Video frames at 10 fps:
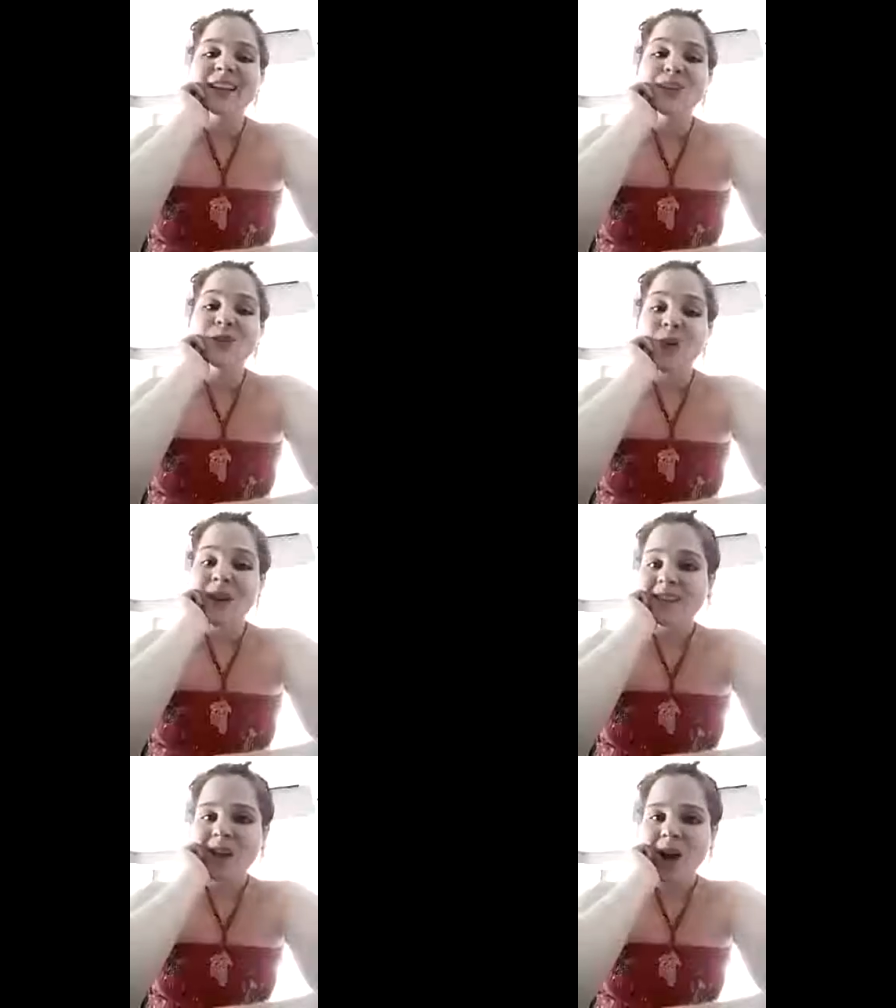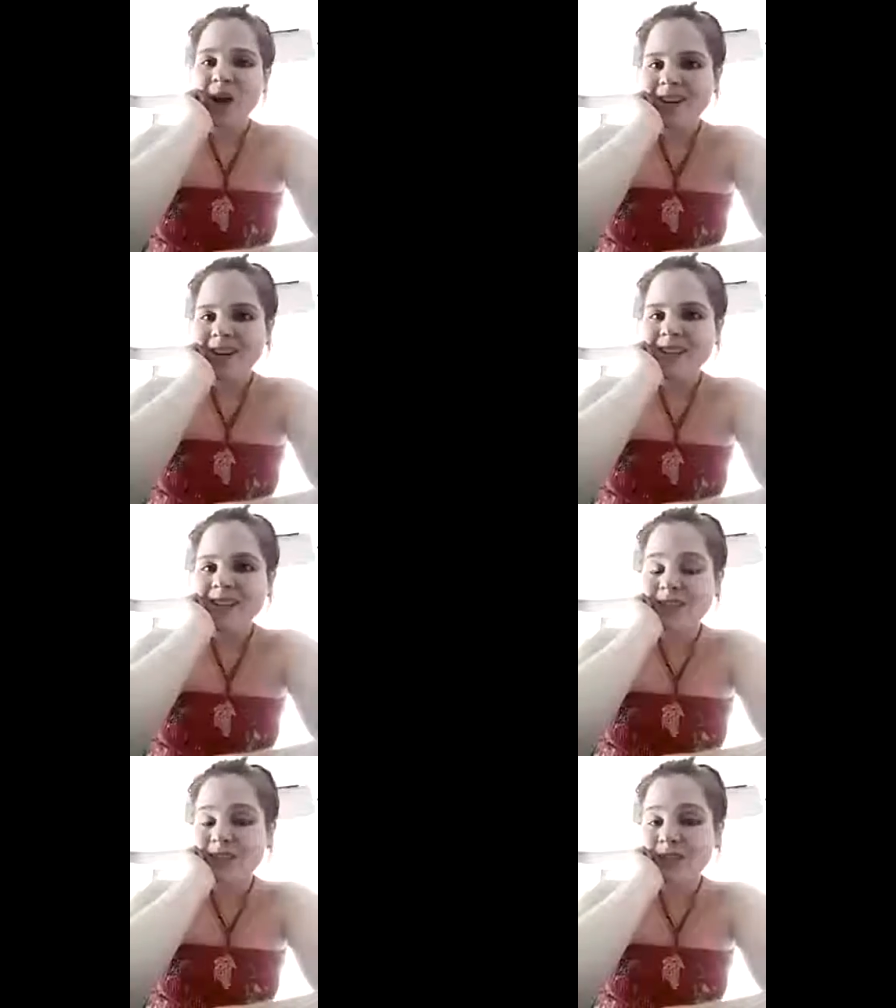And it's crazy how hard
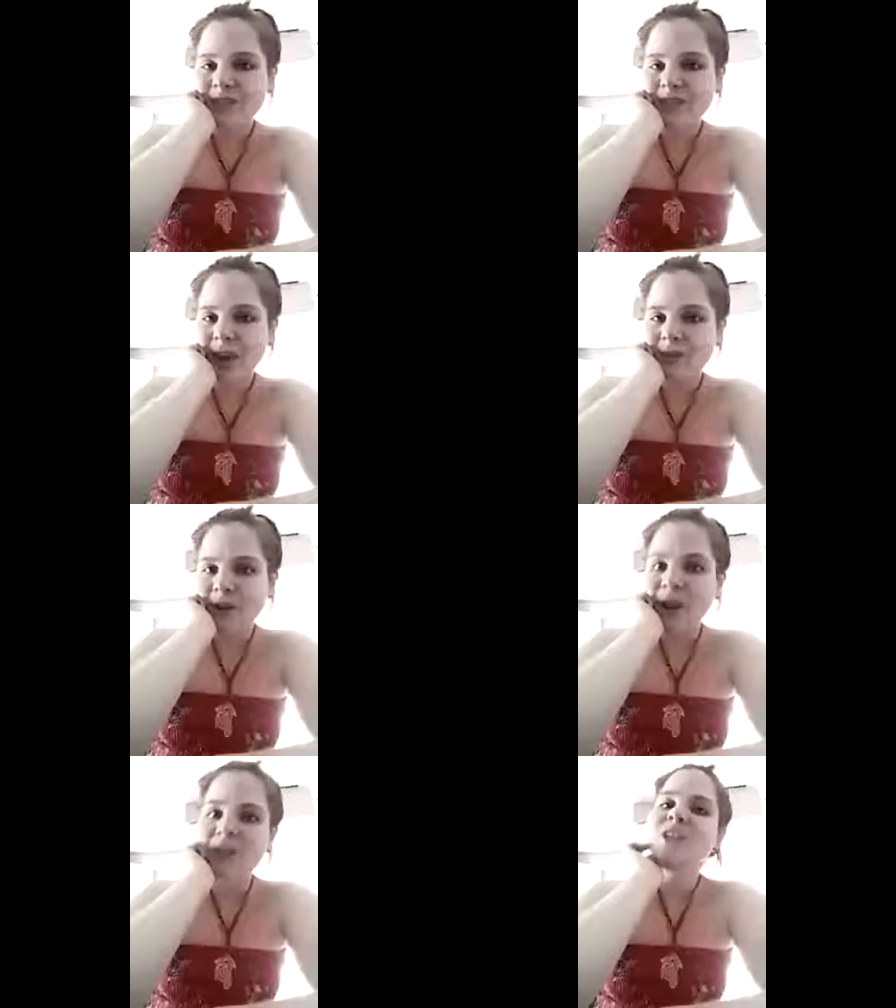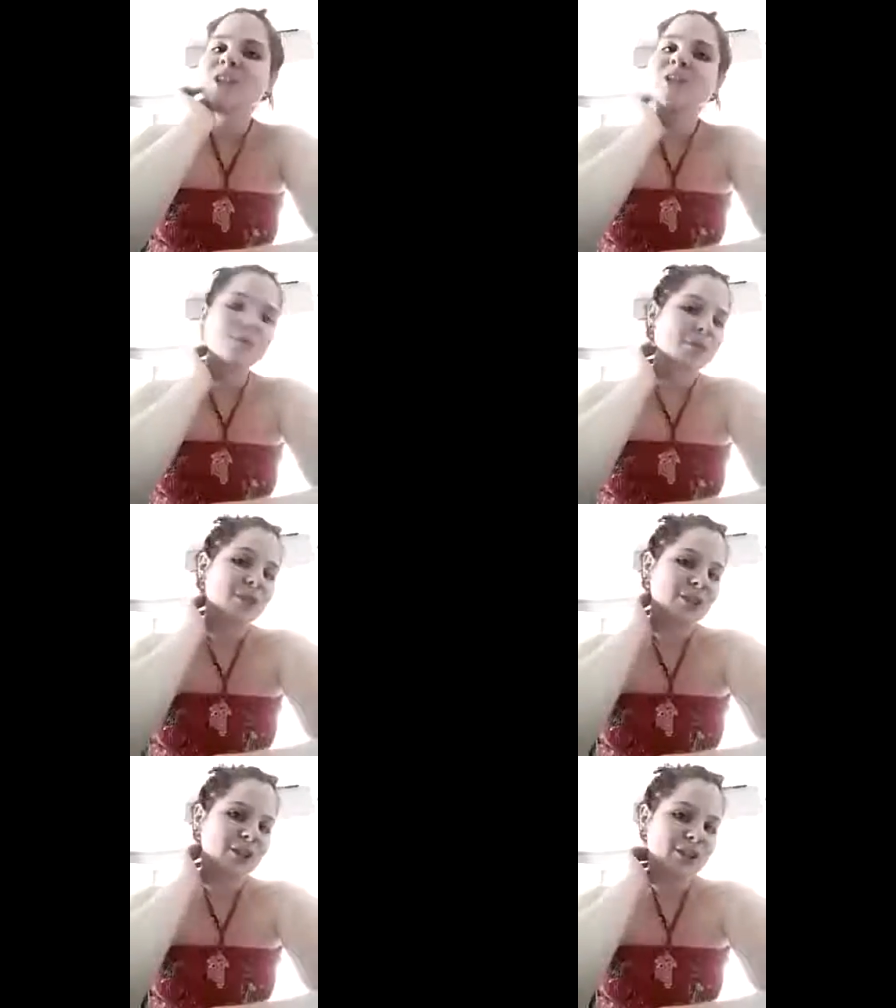it is to do that when you actually do some
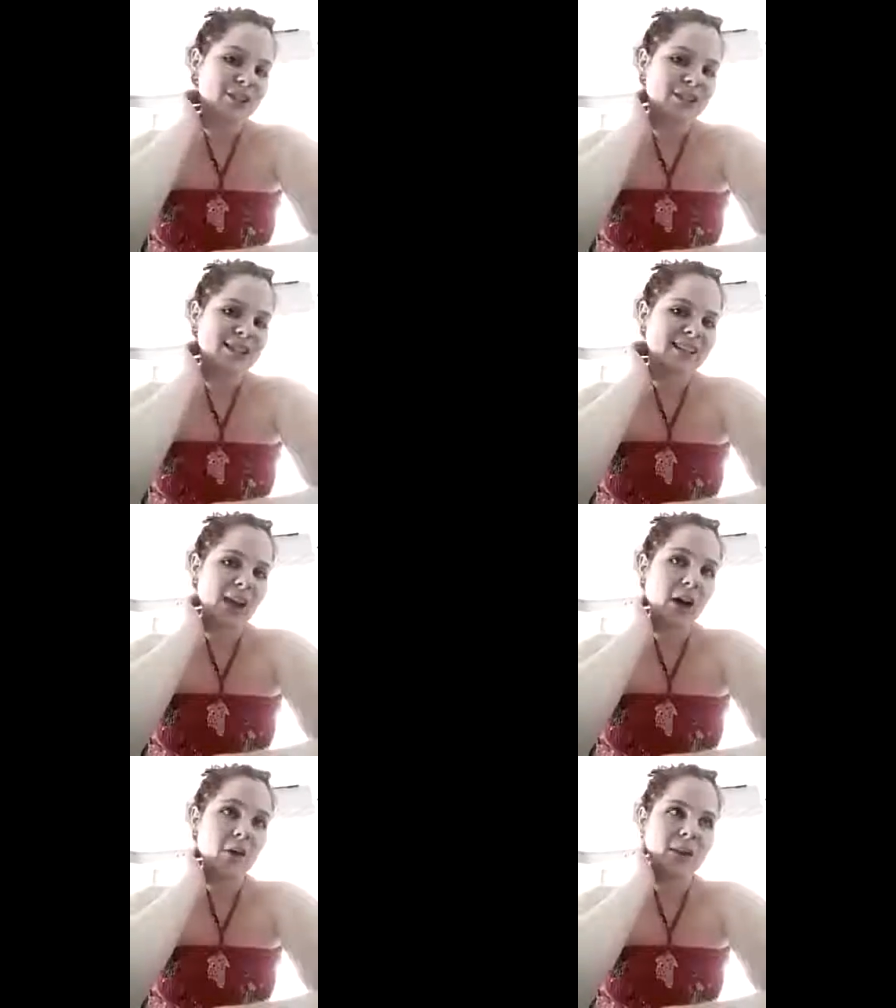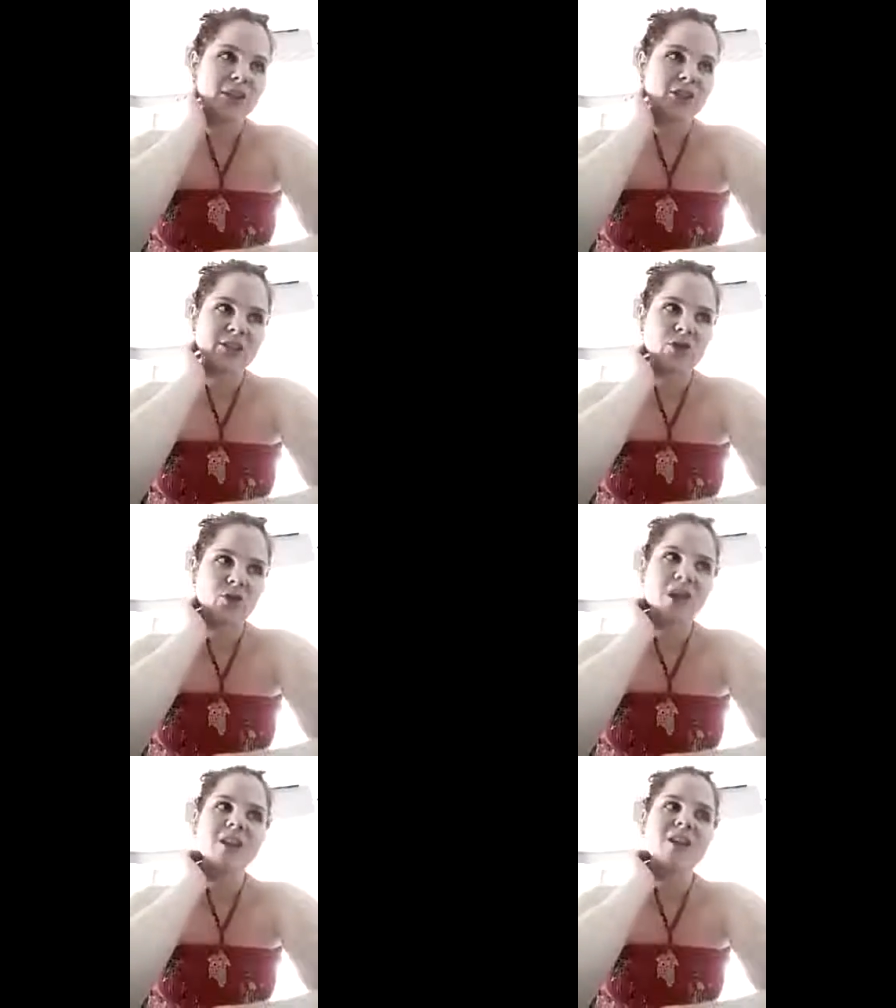research and see how much they
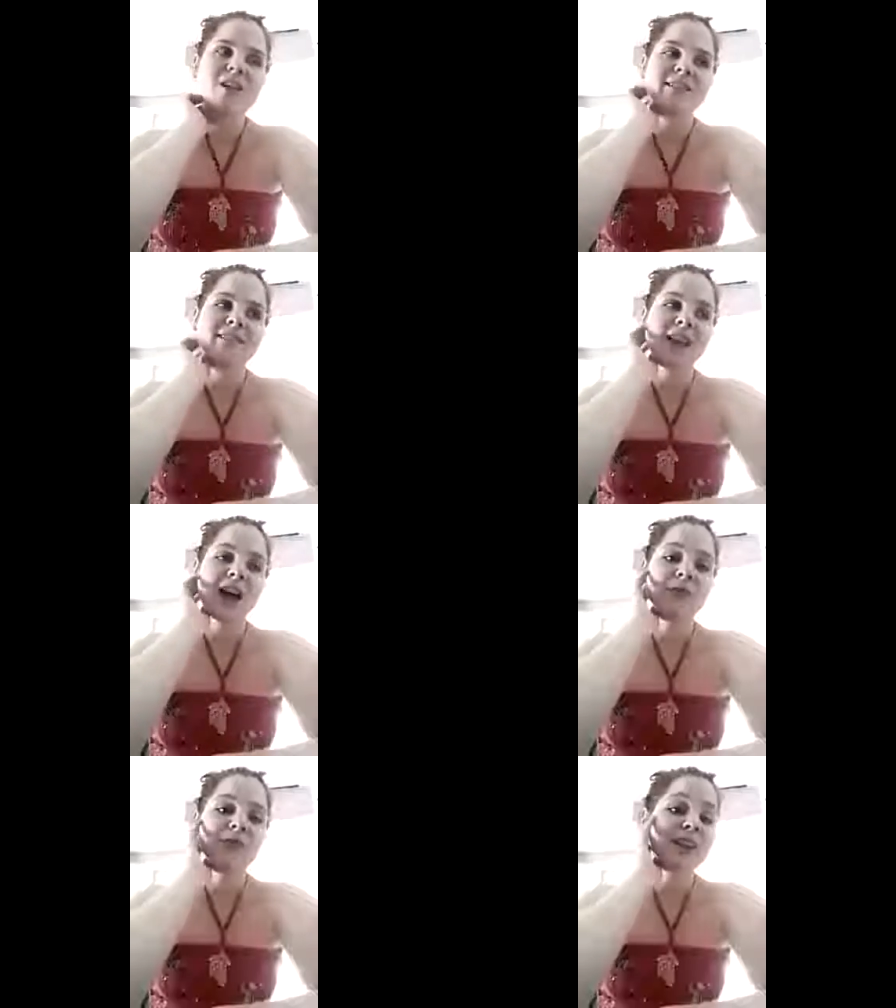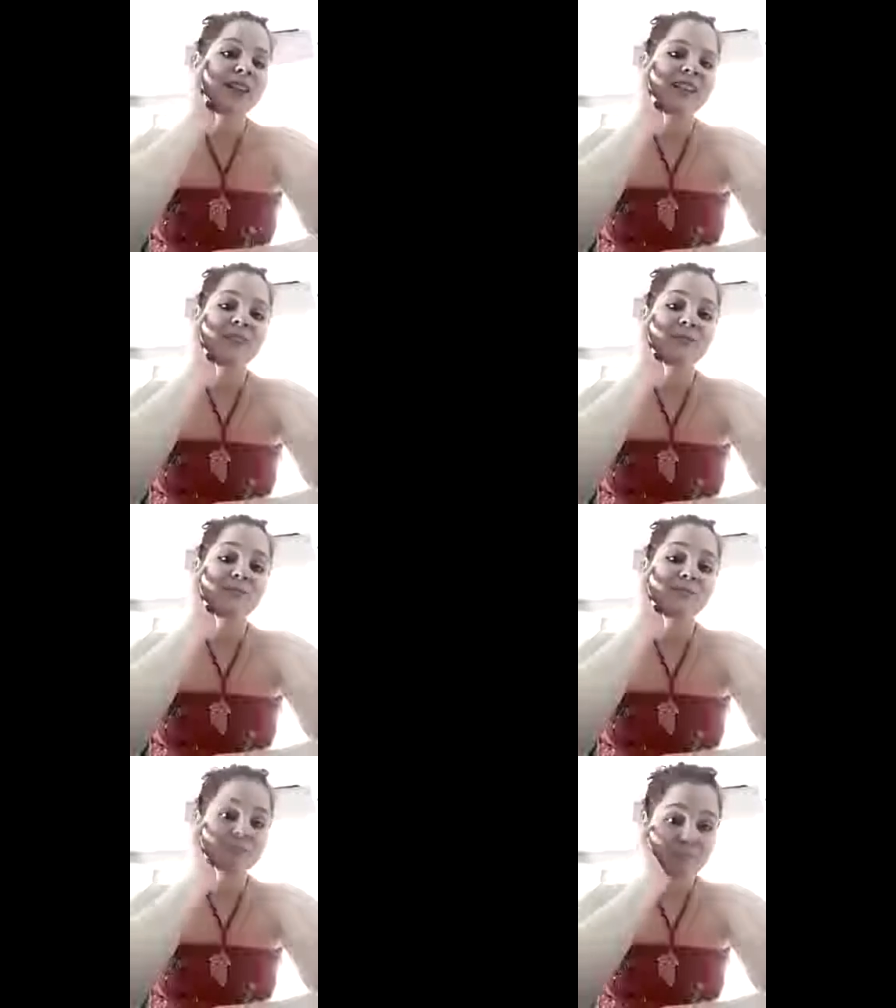struggle and how very little
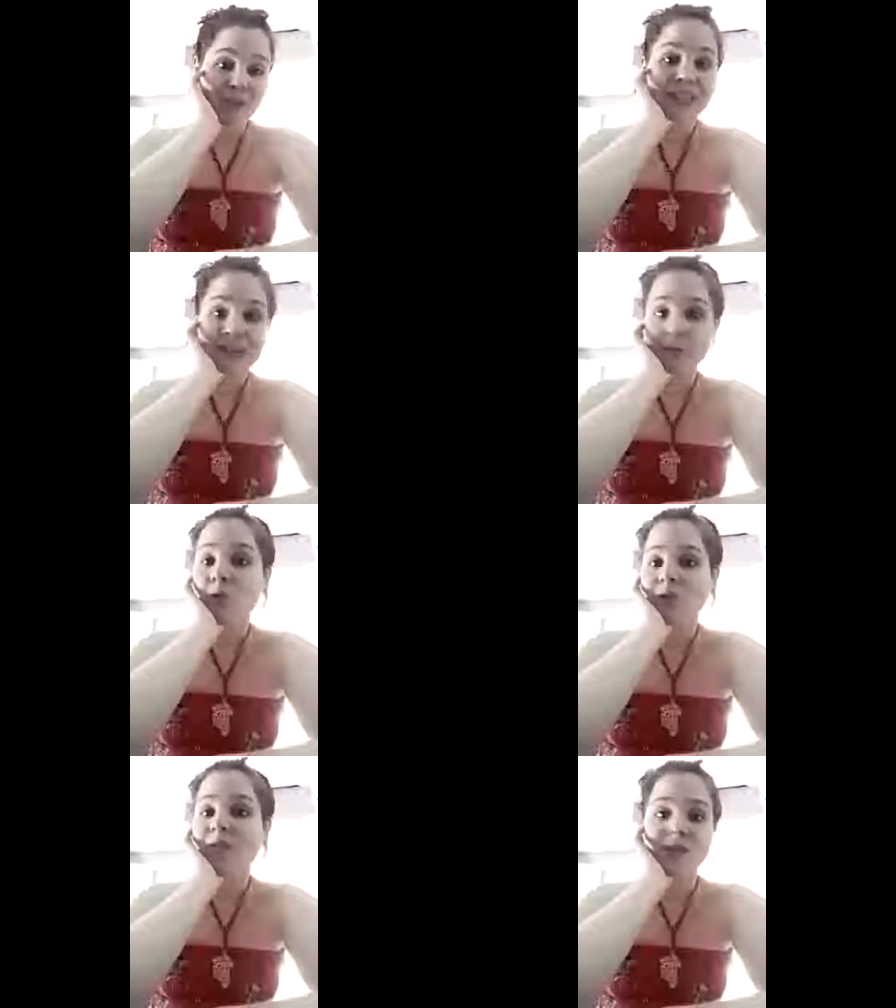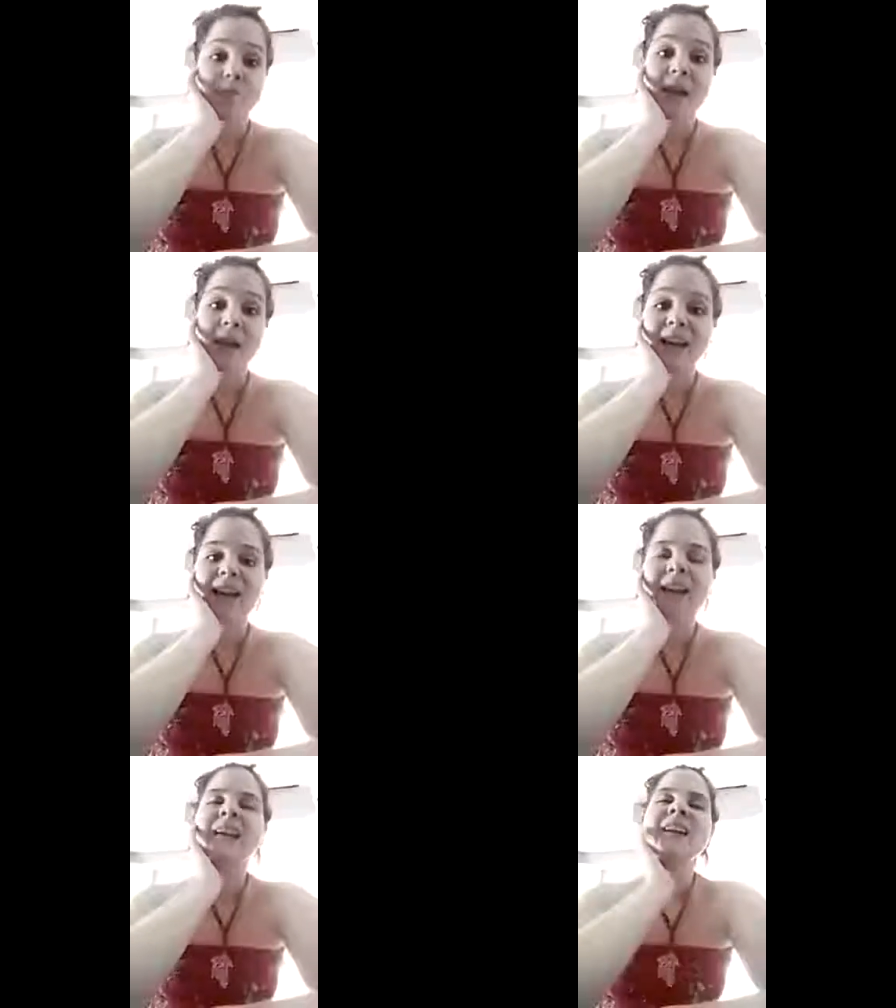money most of them
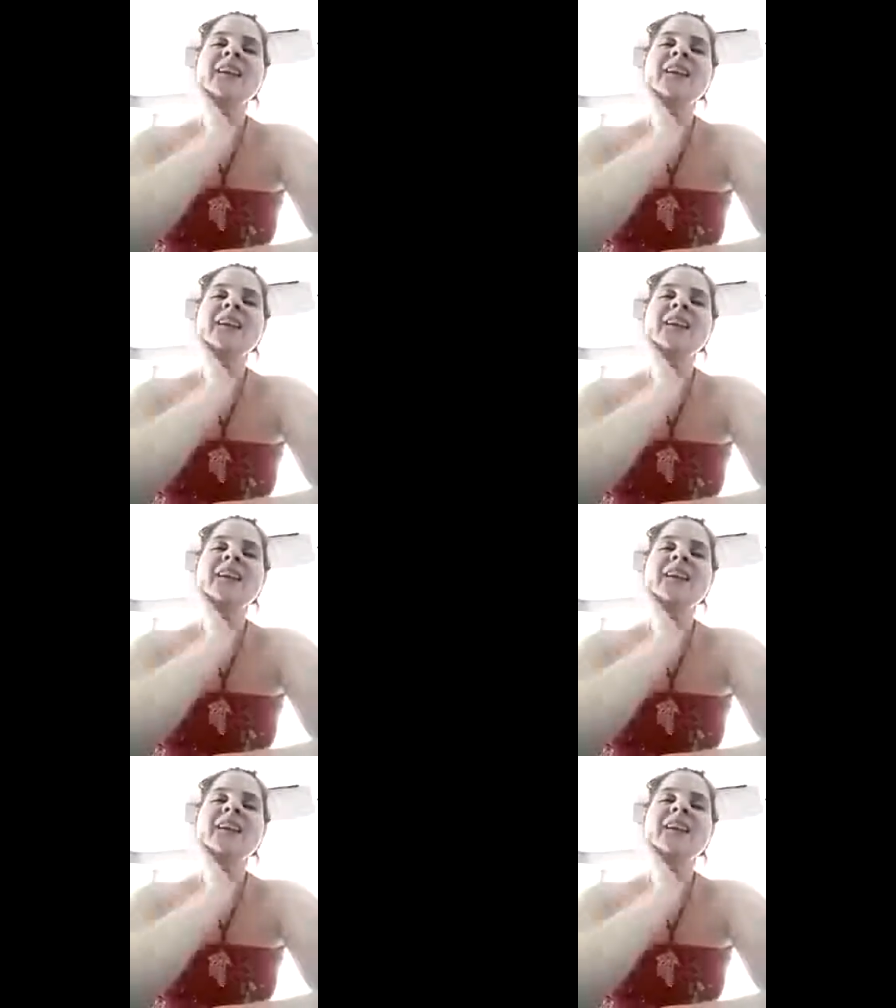make.